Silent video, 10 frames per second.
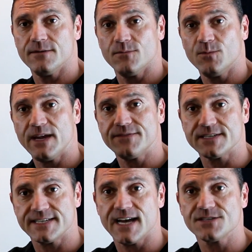when we have
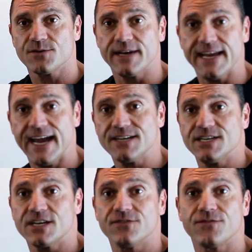testosterone, it
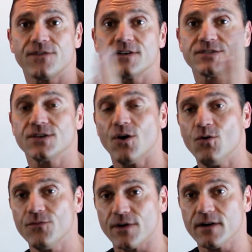actually converts
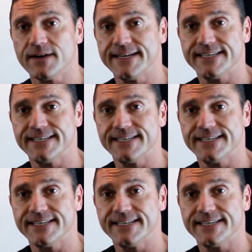over